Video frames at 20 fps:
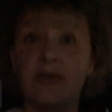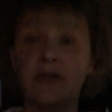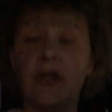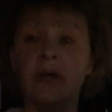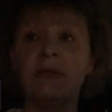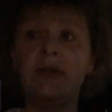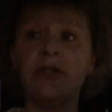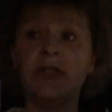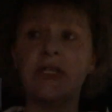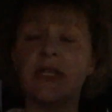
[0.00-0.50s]
So
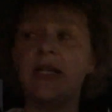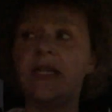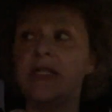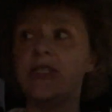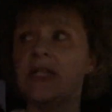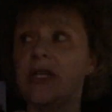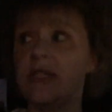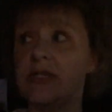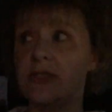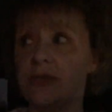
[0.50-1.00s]
I'm just going to let
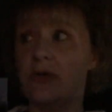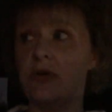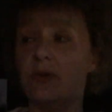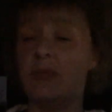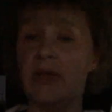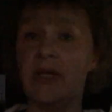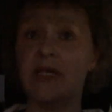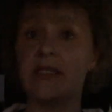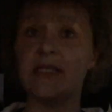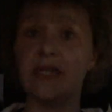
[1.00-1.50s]
you guys go
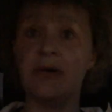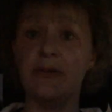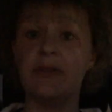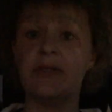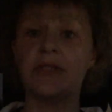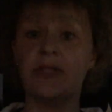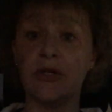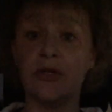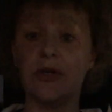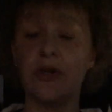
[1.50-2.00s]
because now
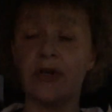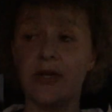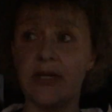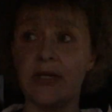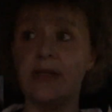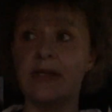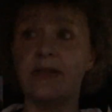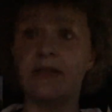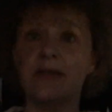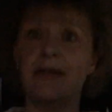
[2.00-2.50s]
it's dark
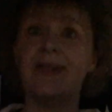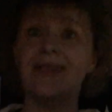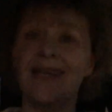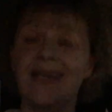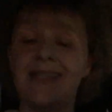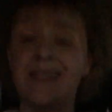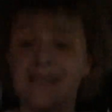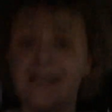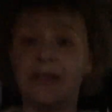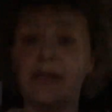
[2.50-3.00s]
and
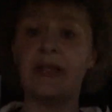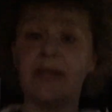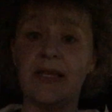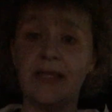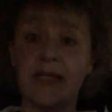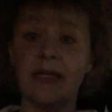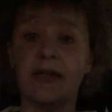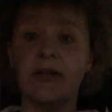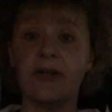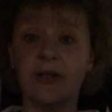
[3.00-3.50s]
can't see
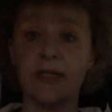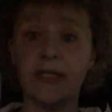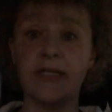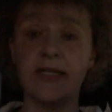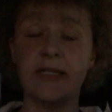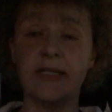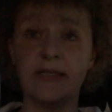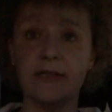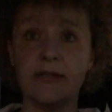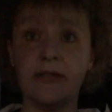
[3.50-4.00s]
anything
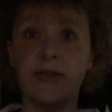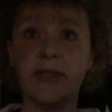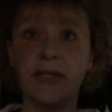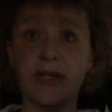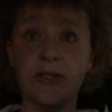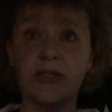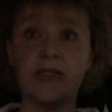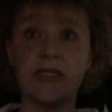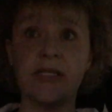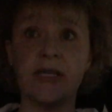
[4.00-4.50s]
hardly and all that
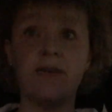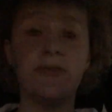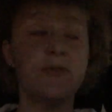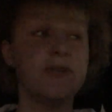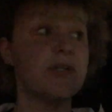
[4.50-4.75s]
good stuff.